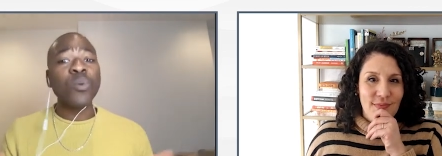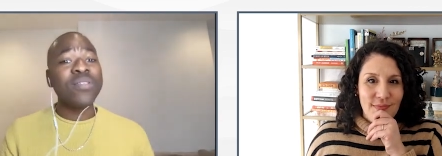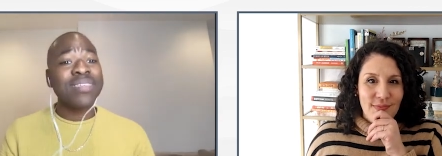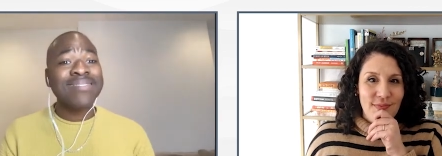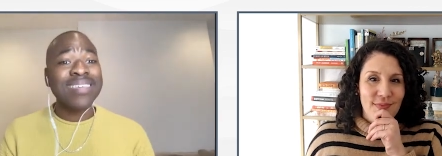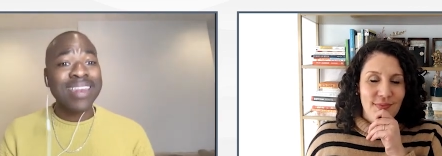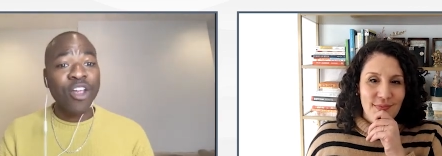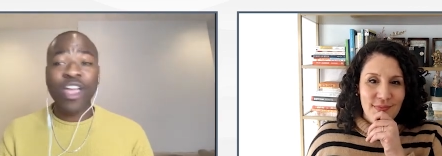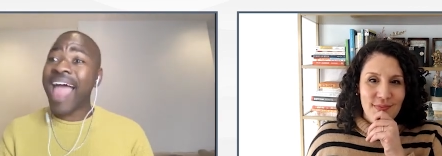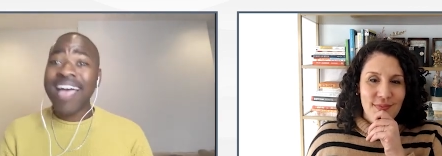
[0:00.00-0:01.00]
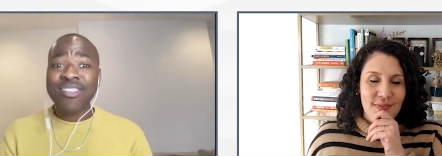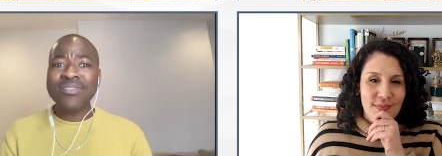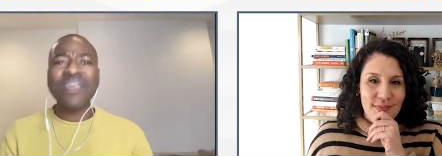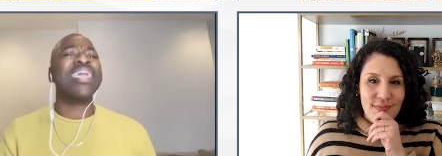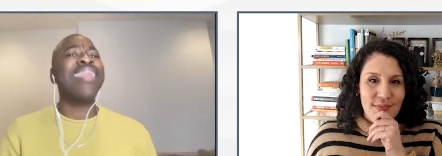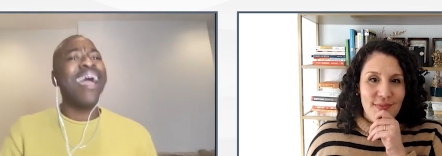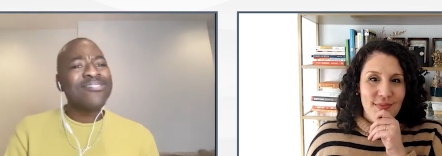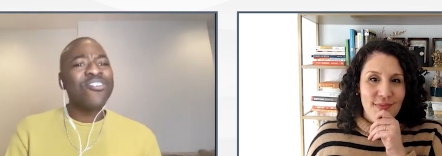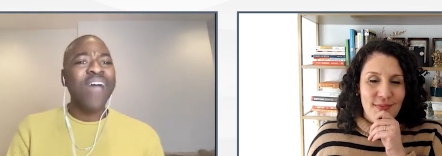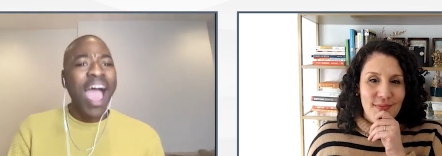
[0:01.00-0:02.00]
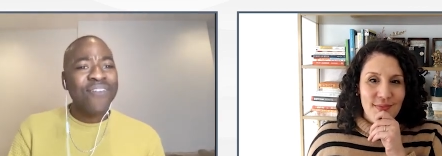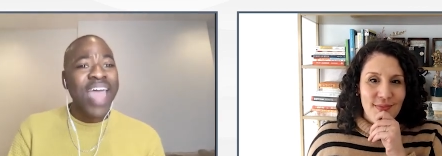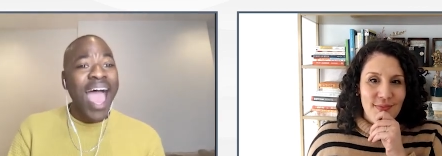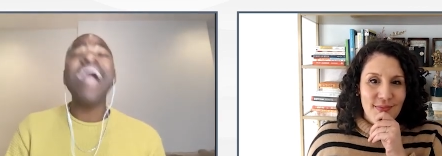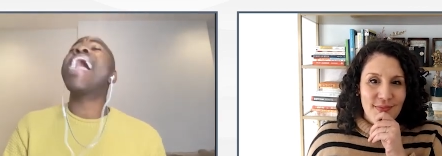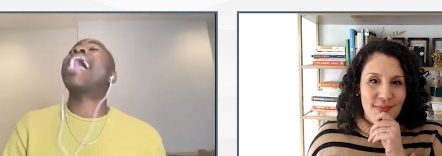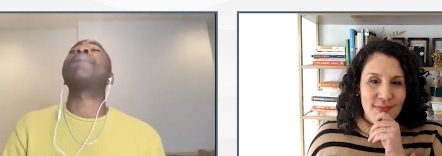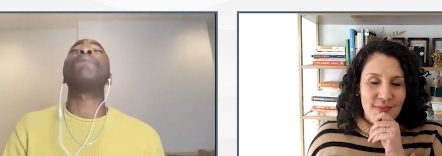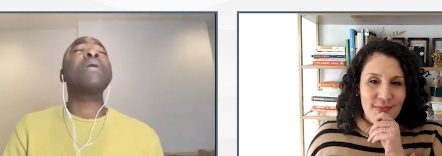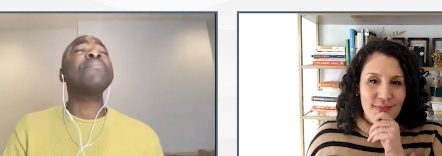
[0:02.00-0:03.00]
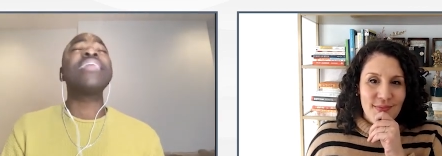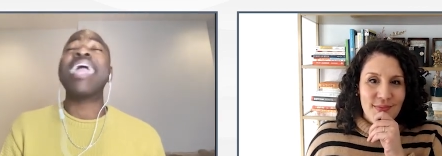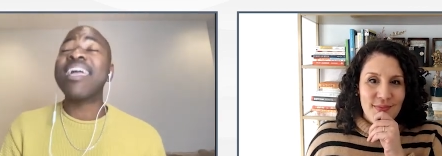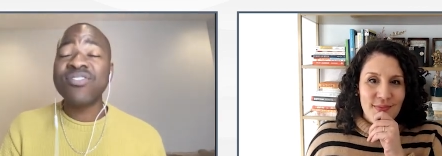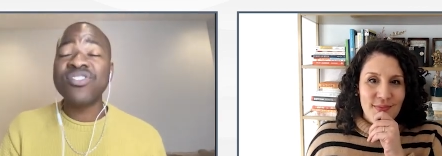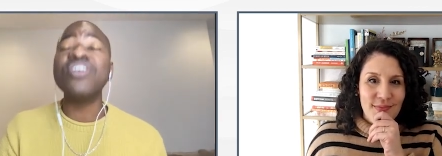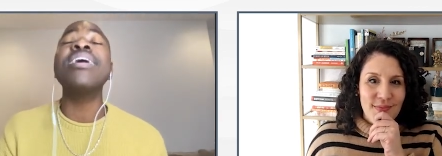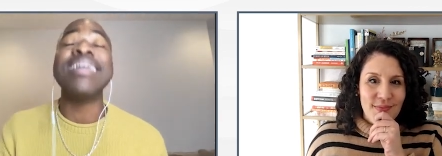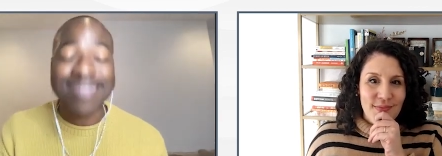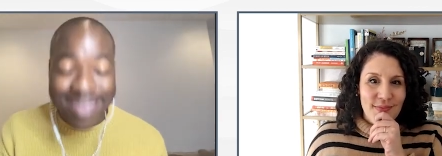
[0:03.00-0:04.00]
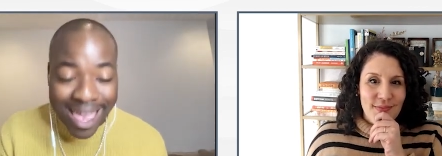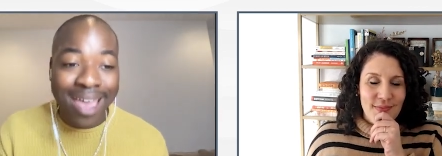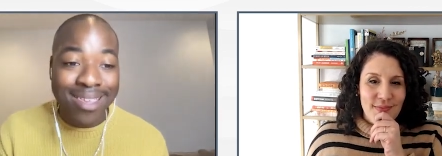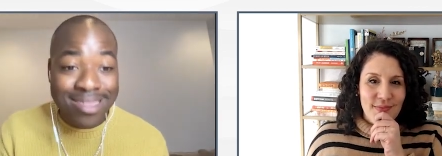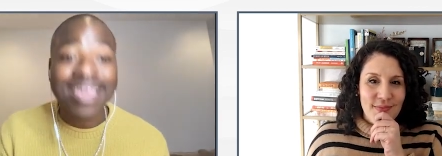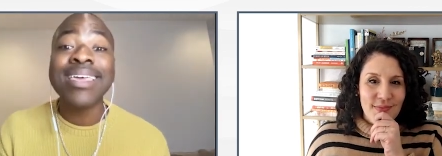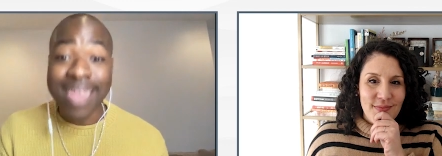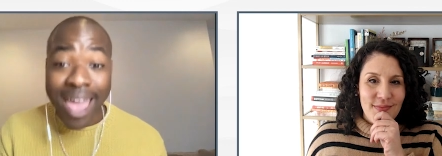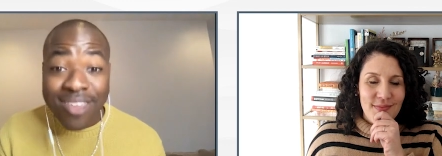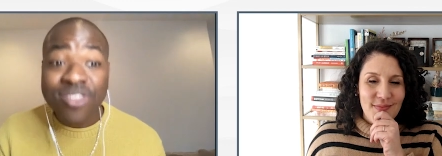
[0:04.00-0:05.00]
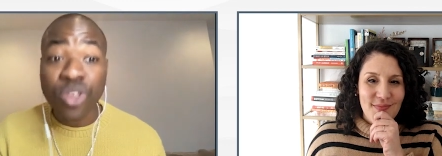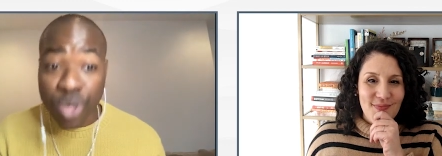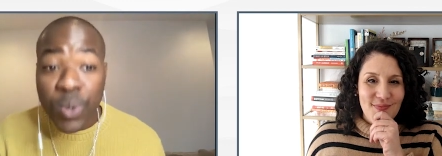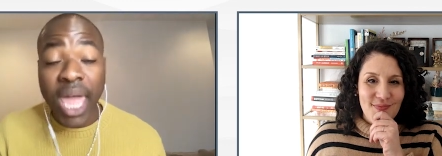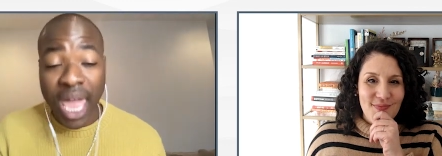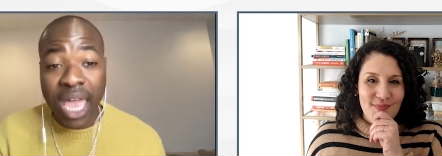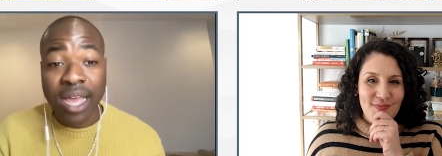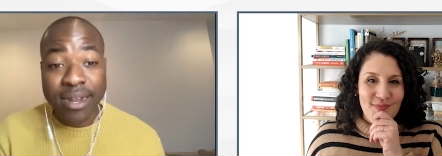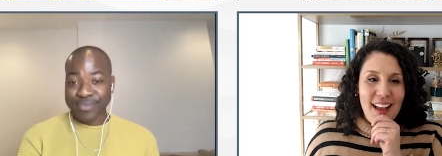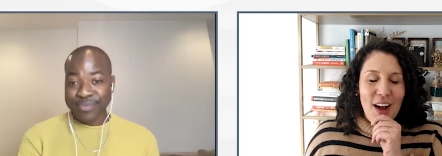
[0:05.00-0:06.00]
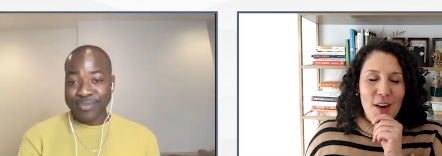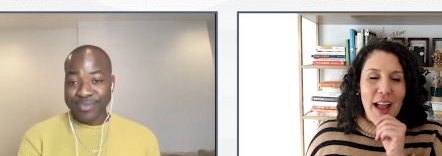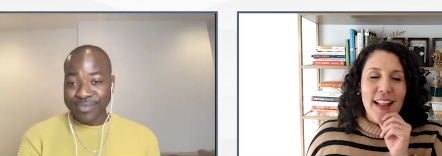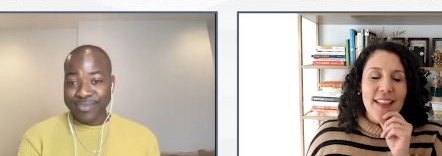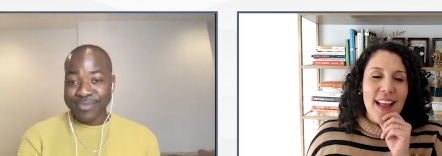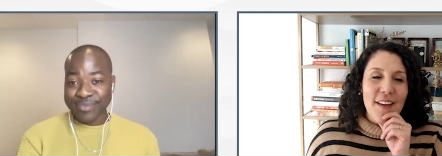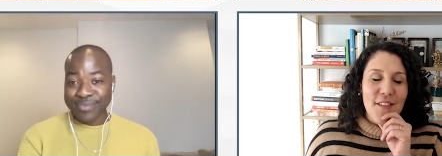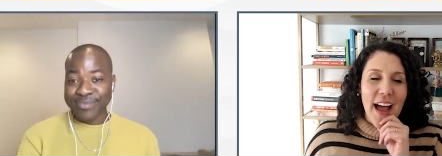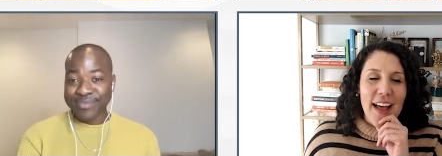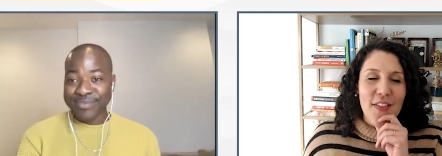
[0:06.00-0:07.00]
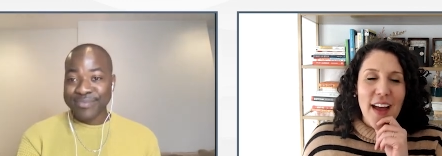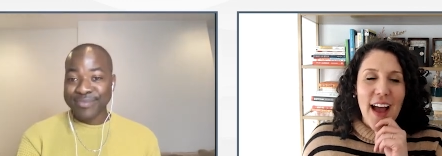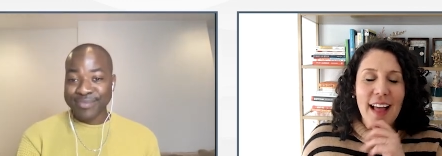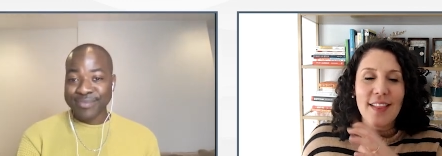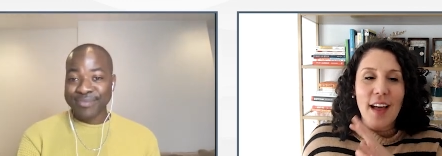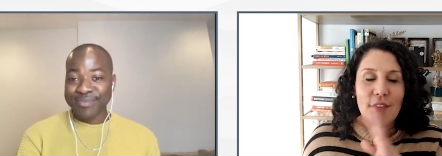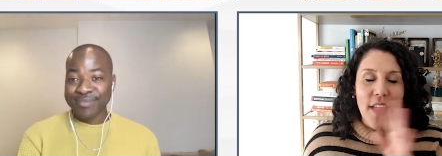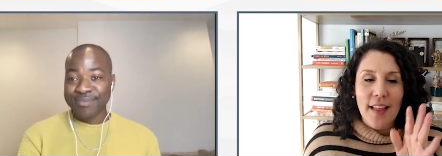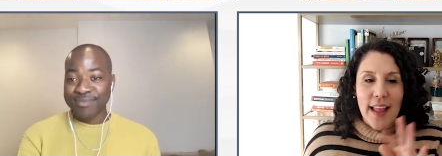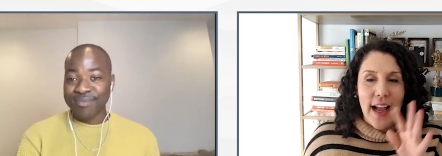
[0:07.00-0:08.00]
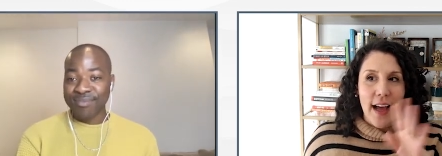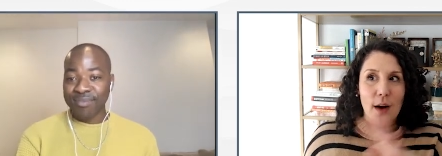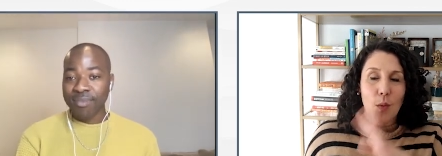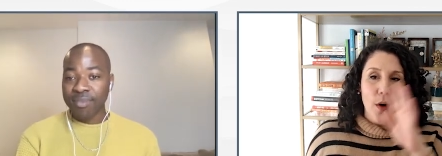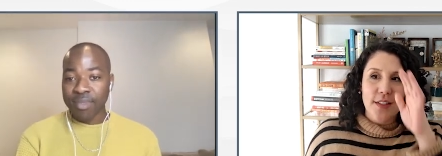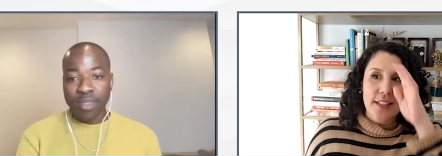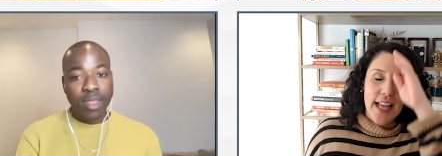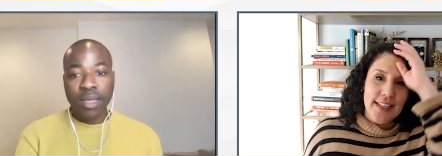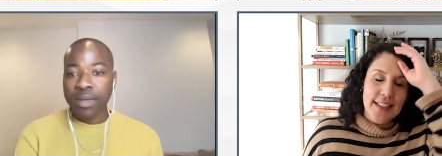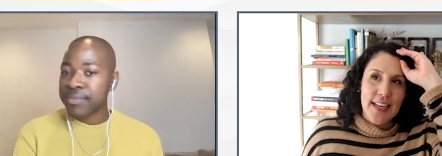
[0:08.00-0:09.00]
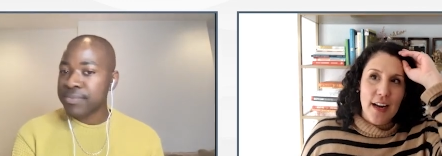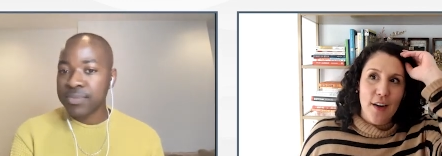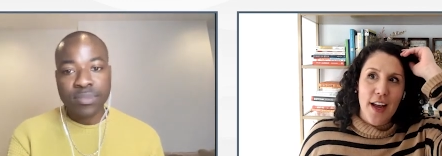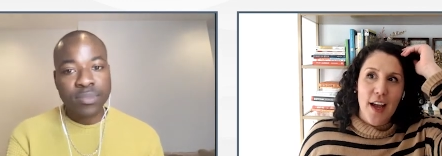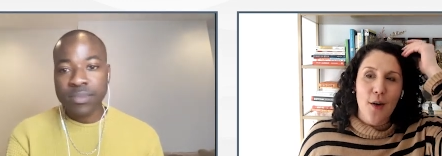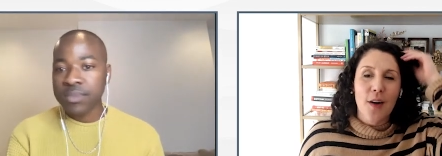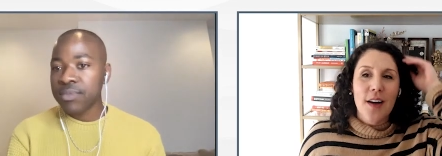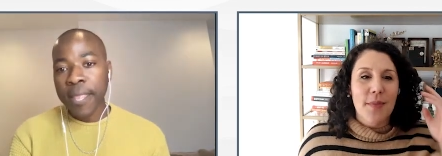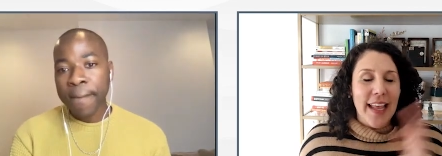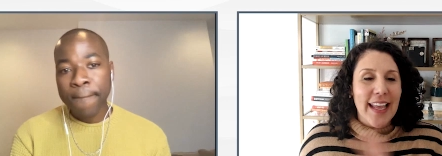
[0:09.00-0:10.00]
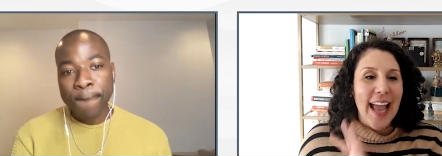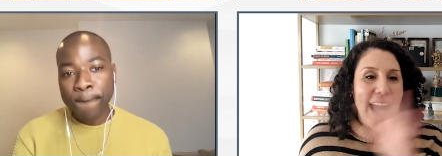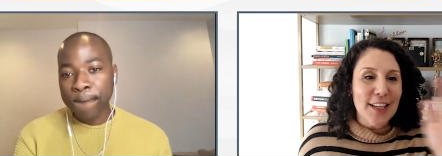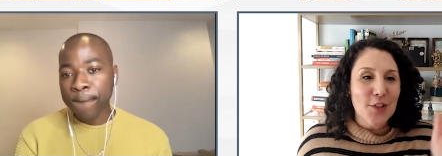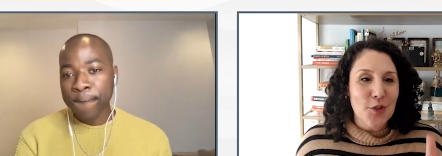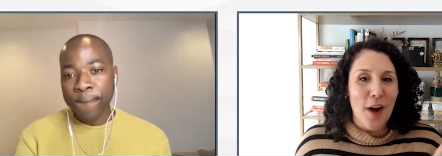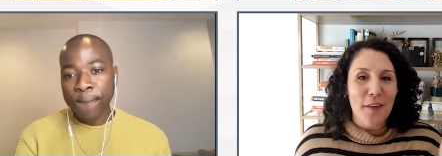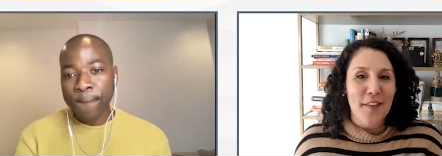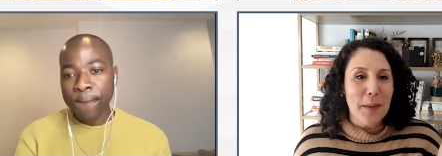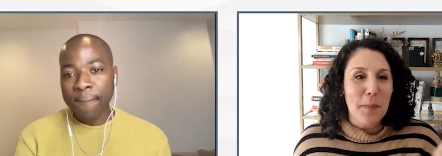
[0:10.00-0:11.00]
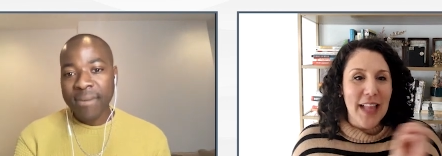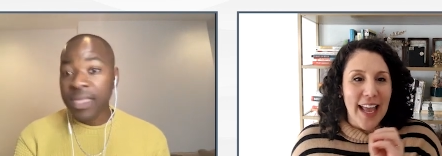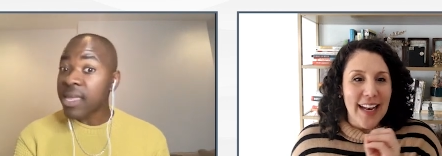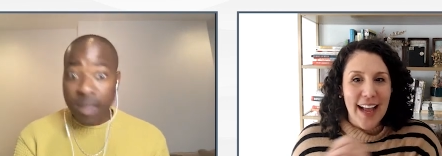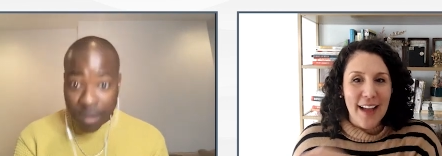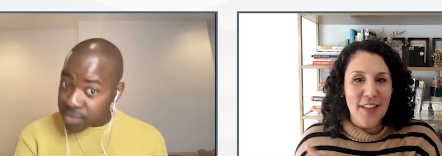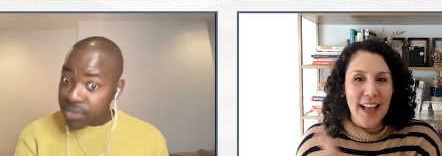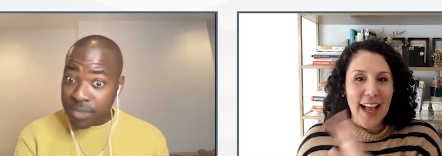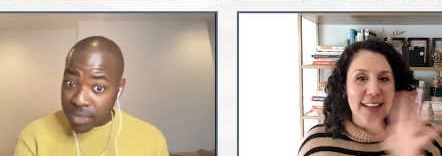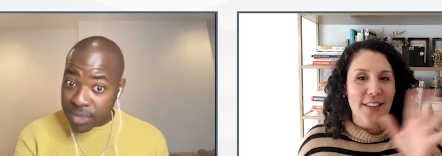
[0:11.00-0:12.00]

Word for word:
Speaker 1: worst case scenario and ask yourself, can I survive that? And maybe the answer is yes. Yes, you can.
Speaker 2: Okay, I love that. And that I love that like kind of worst case scenario, like catastrophic planning. I feel like I had a